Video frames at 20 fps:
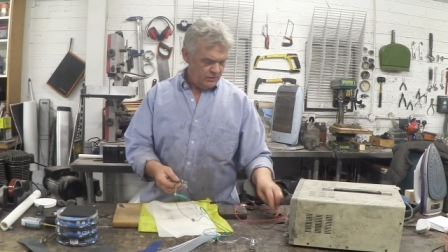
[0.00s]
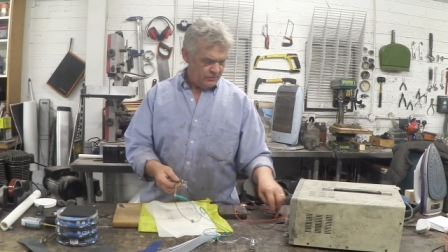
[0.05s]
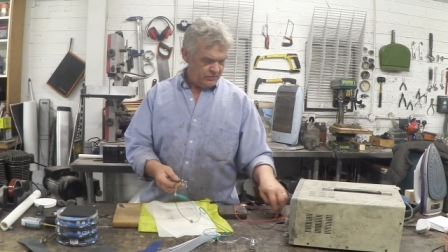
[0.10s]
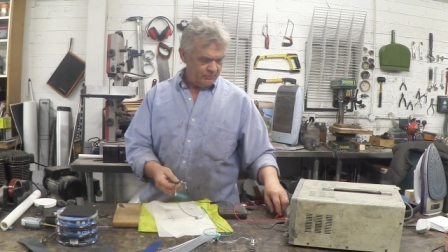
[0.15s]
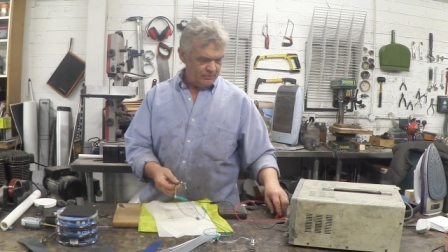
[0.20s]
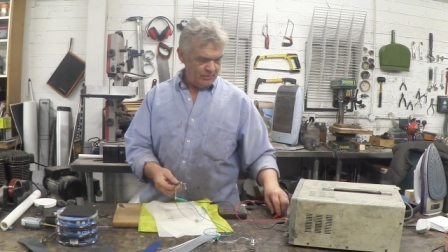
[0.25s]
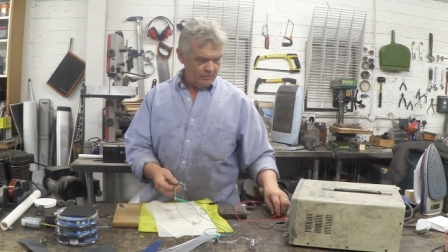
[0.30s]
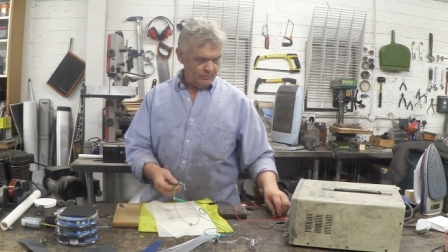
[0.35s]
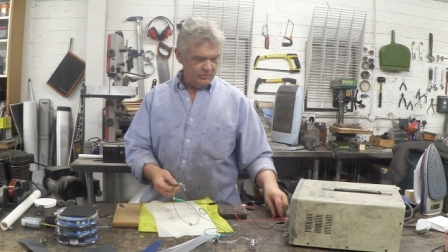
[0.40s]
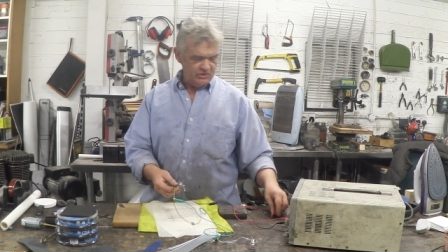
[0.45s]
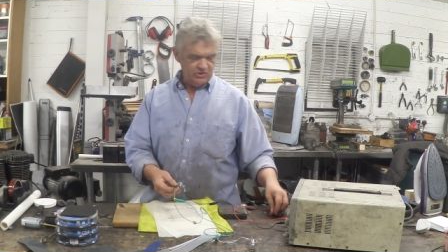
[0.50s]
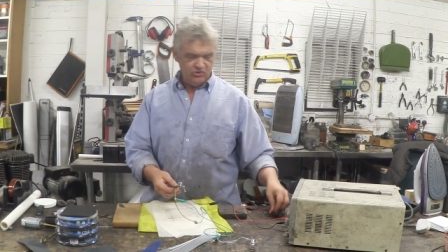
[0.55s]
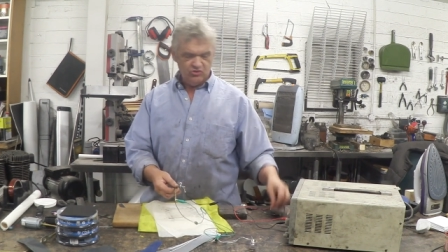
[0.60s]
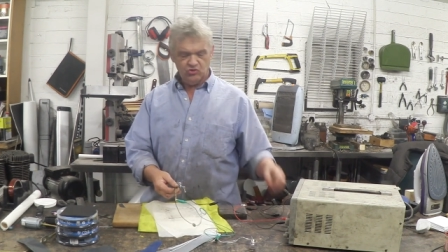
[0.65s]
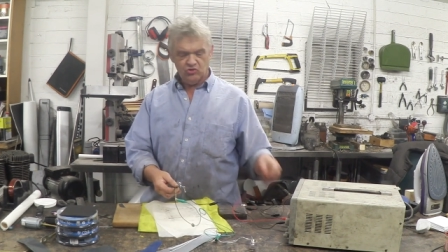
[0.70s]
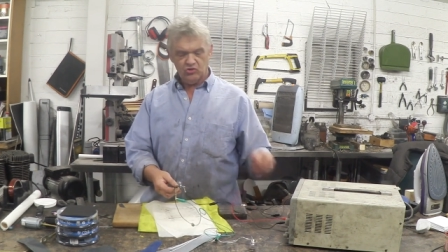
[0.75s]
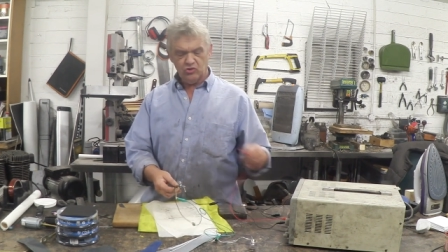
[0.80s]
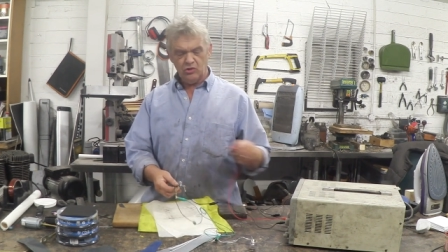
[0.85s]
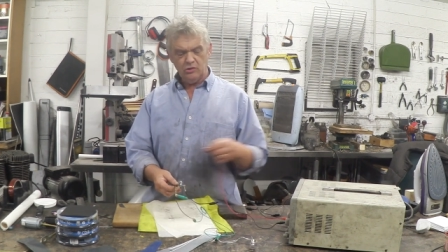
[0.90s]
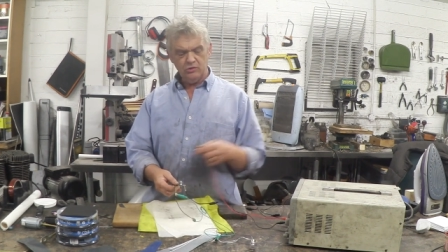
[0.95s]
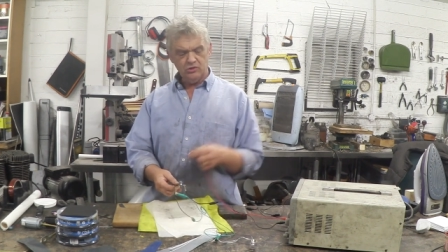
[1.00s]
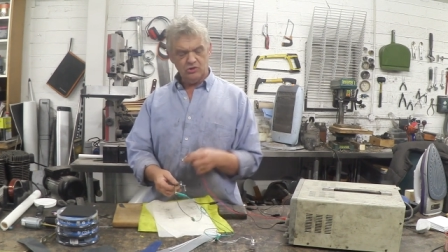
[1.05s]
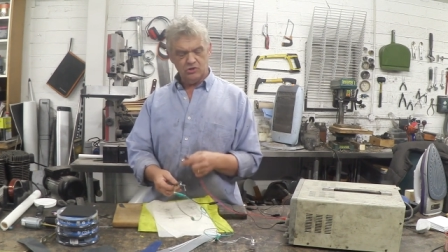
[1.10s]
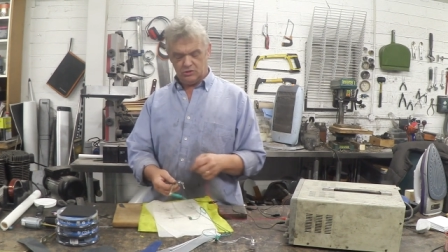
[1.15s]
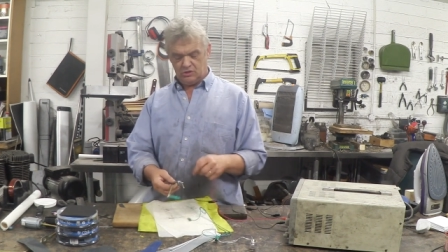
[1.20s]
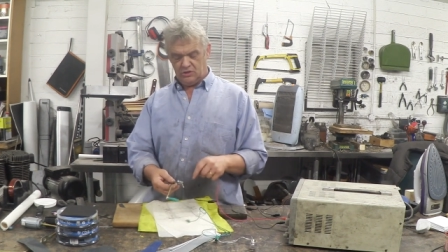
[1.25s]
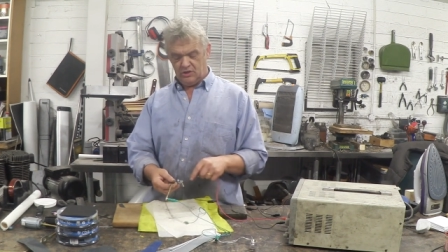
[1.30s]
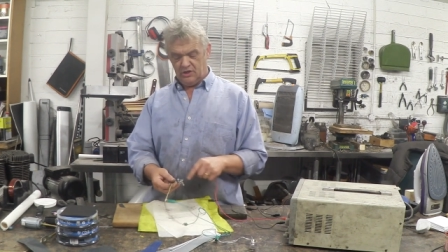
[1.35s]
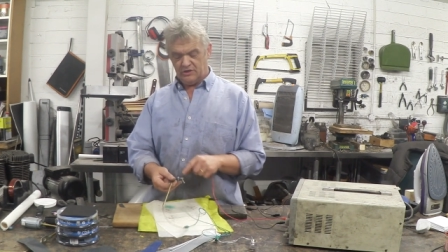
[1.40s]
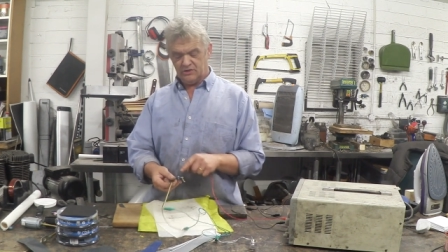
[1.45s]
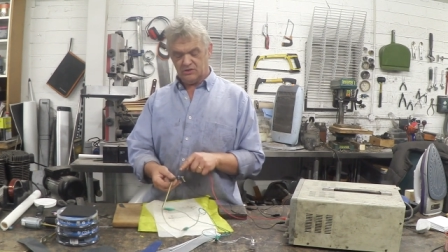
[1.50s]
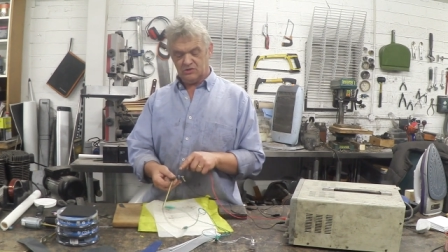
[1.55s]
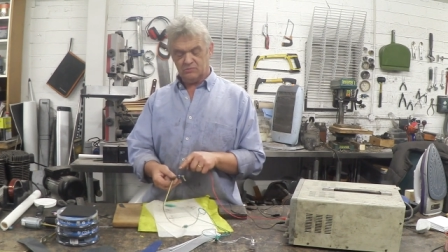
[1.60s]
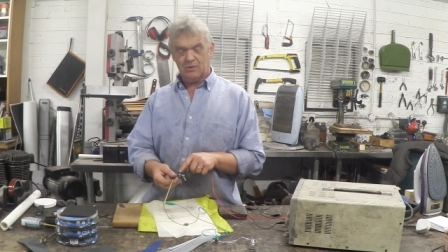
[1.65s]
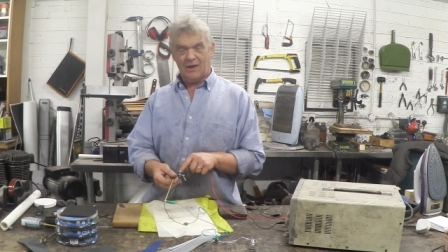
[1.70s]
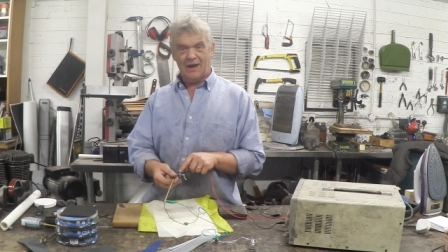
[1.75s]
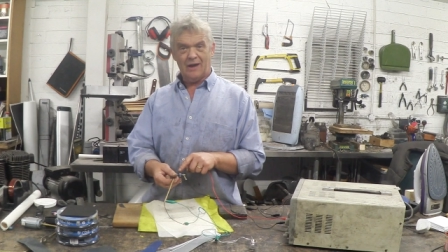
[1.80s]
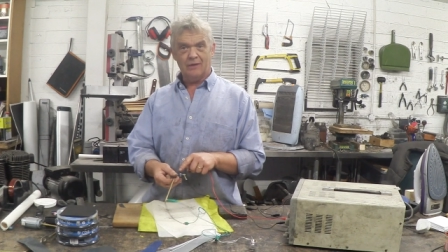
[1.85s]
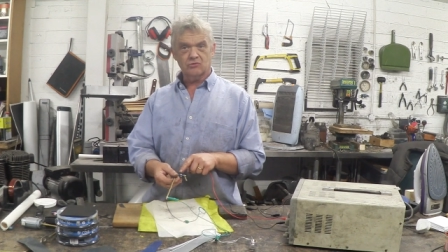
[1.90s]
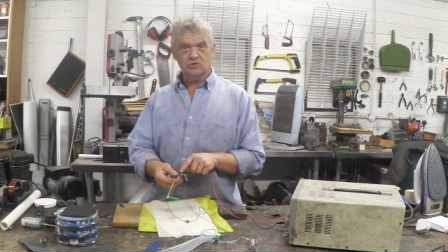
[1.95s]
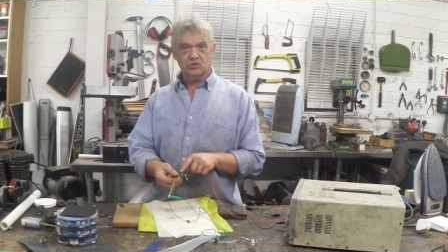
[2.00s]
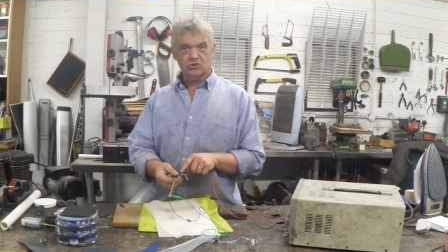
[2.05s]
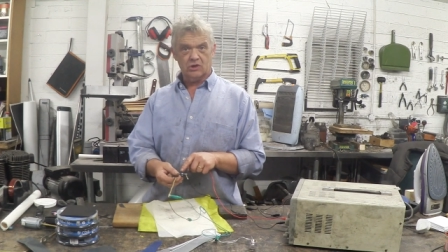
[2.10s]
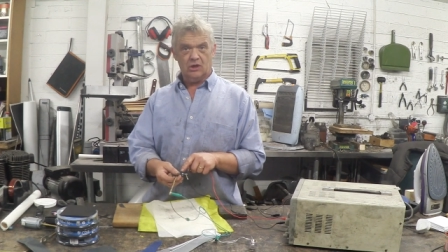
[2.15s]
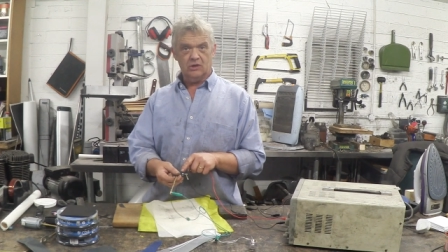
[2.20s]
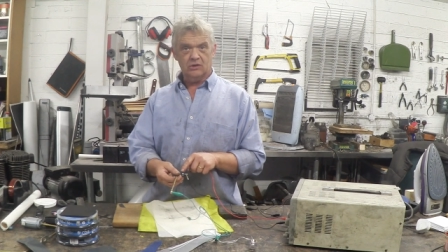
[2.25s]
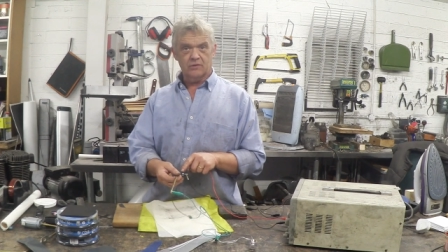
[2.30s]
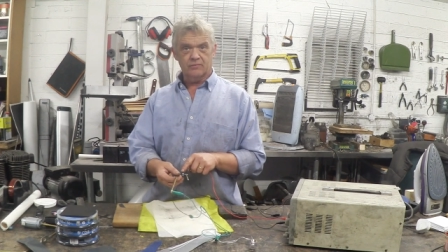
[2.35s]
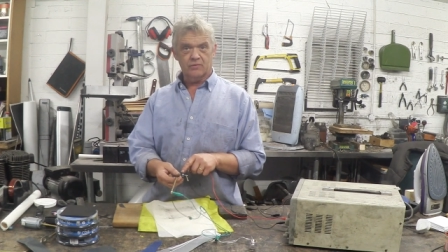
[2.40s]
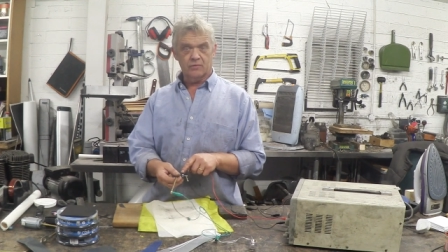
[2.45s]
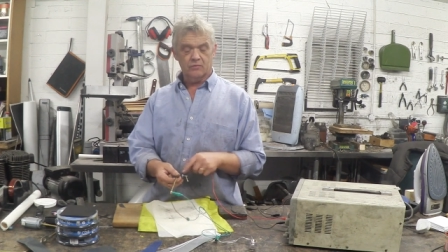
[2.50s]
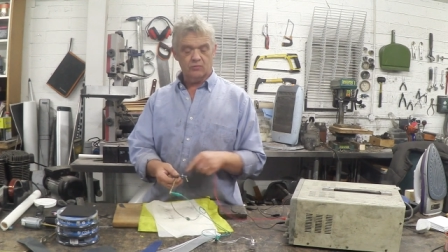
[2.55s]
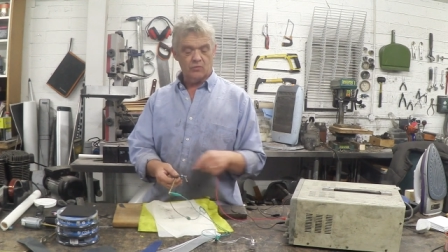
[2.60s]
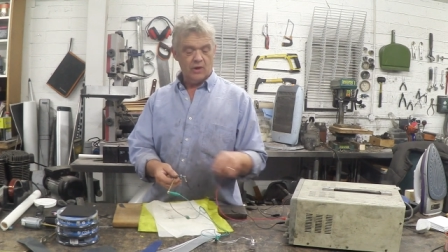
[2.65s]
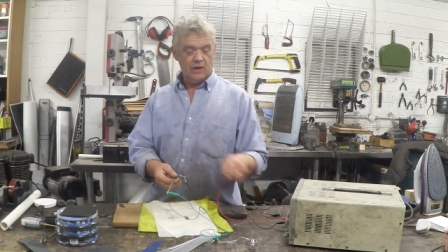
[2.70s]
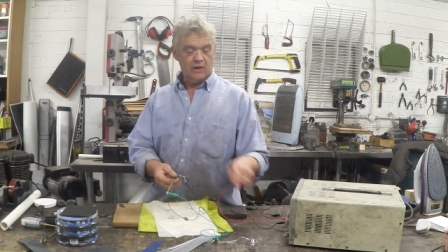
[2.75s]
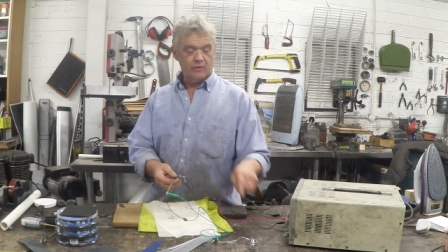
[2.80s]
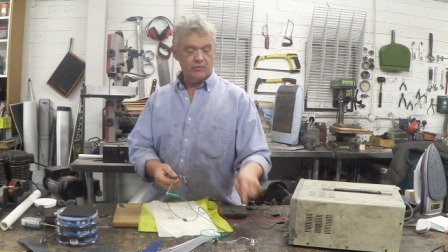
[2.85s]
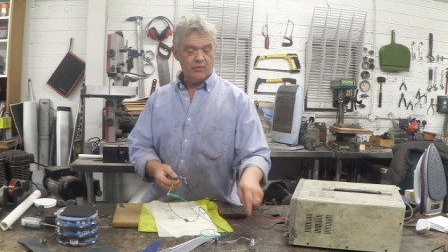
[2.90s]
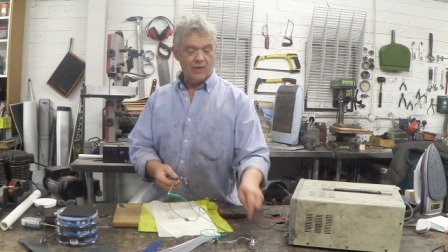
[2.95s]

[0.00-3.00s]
then when we touch this outside of the ring,